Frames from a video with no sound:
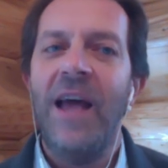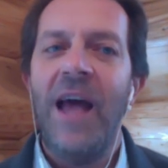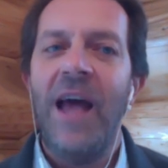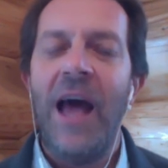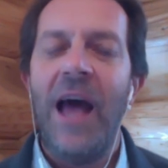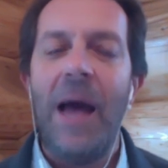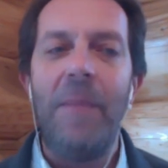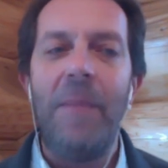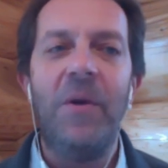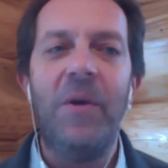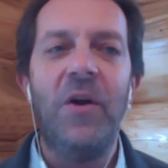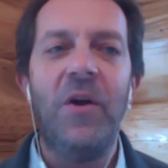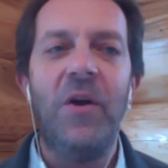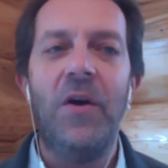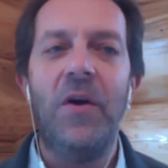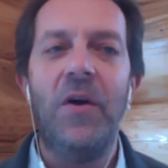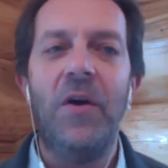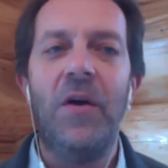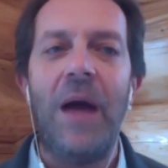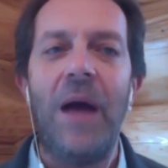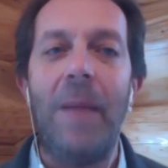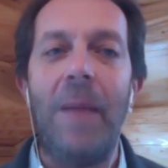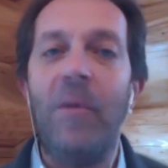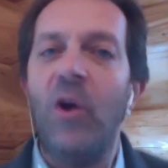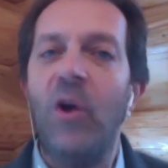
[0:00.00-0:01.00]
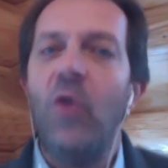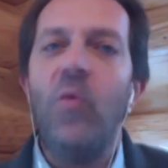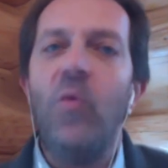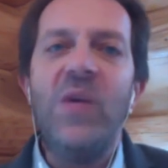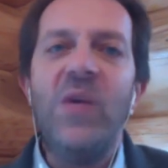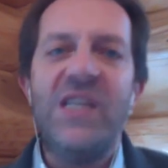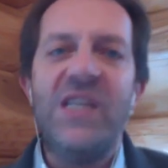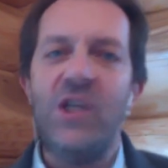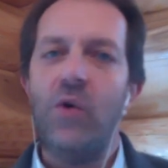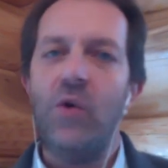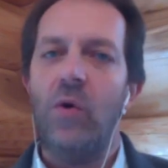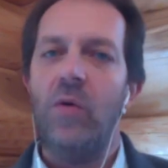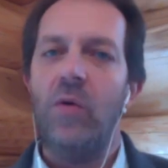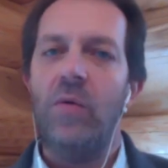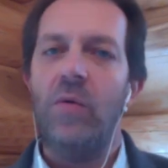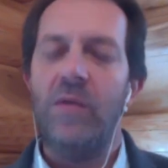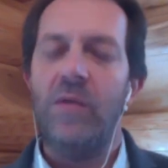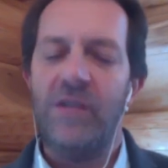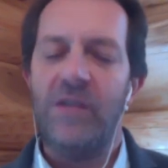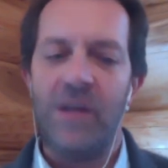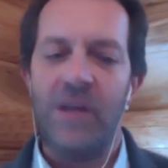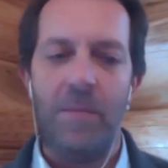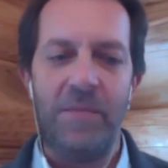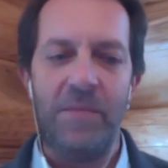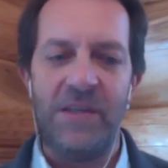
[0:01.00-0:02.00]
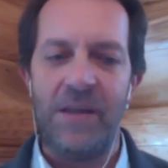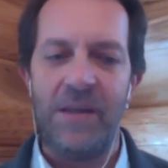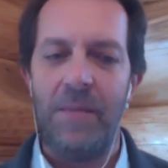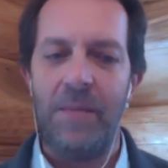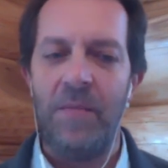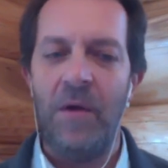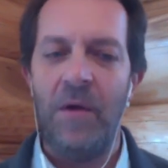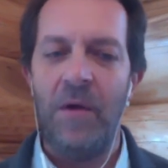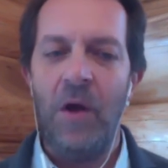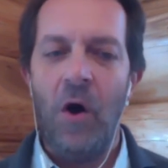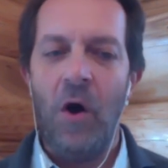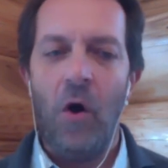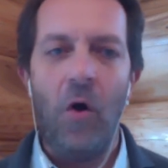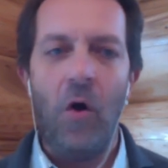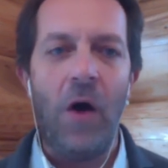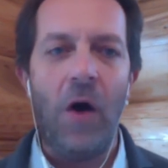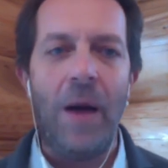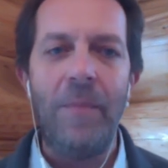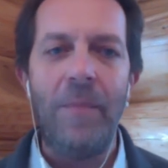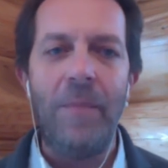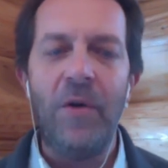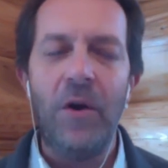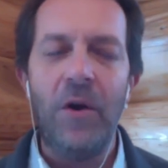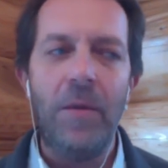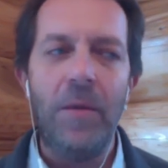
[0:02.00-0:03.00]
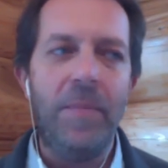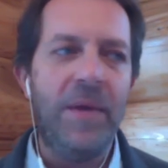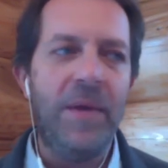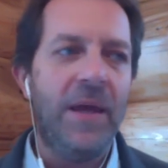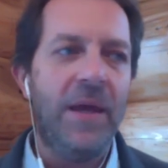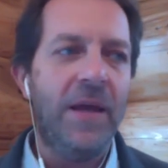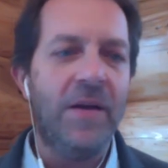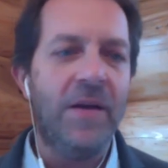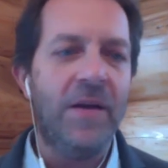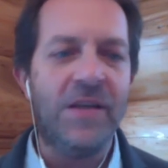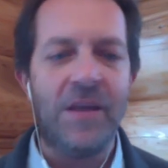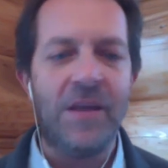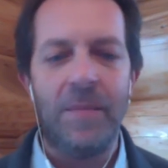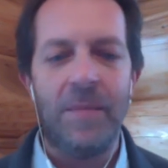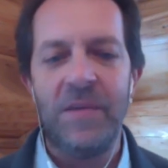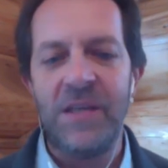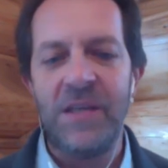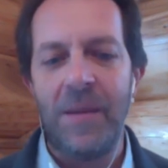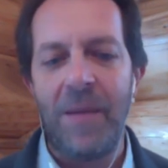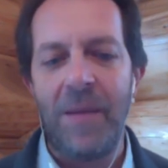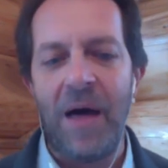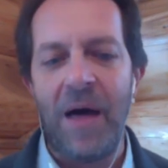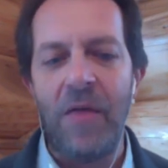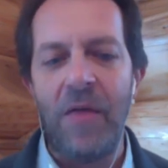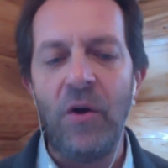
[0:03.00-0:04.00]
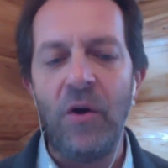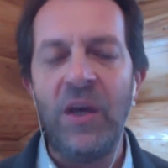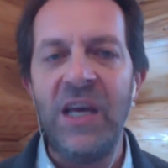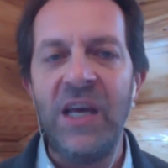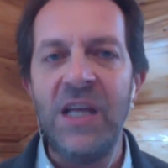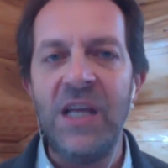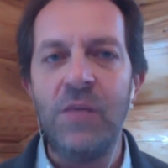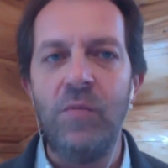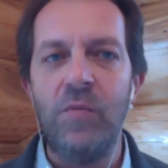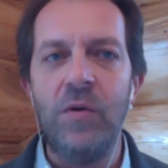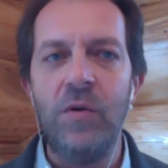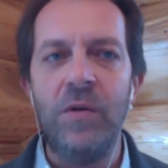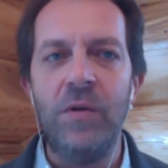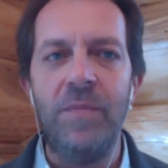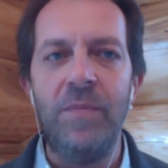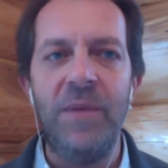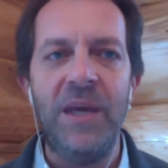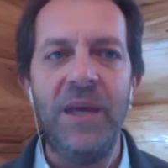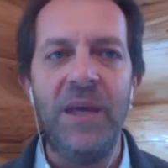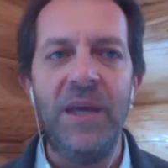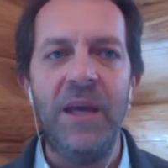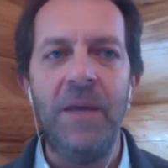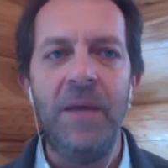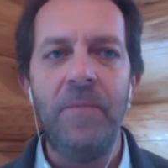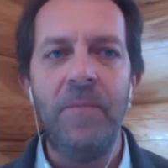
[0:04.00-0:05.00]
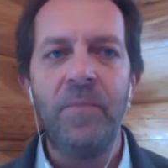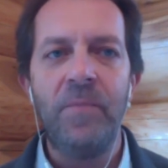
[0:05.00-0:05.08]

i'm going to i'm going to withdraw some some or i'm going to be some some other kids would be